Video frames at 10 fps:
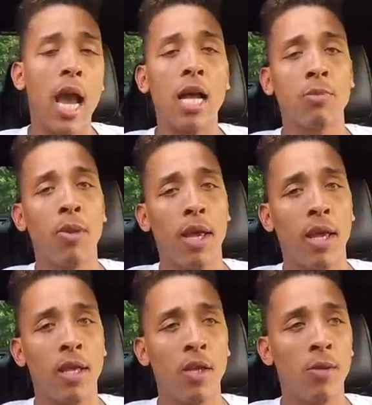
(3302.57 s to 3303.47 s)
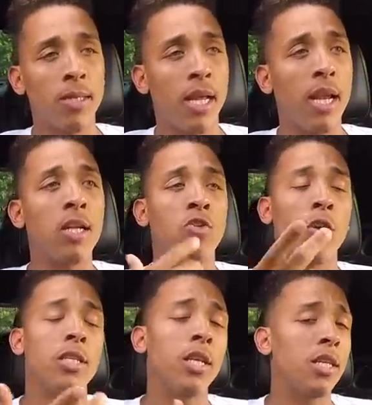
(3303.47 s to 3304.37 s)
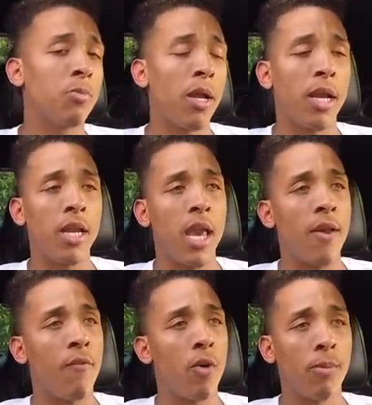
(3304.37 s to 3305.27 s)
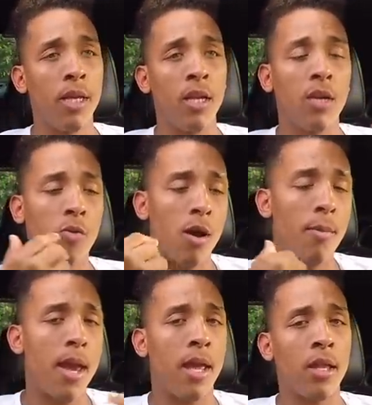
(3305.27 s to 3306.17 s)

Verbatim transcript: God's plan. You know what I'm saying? I trusted His plan that He had for me, and look where I'm at.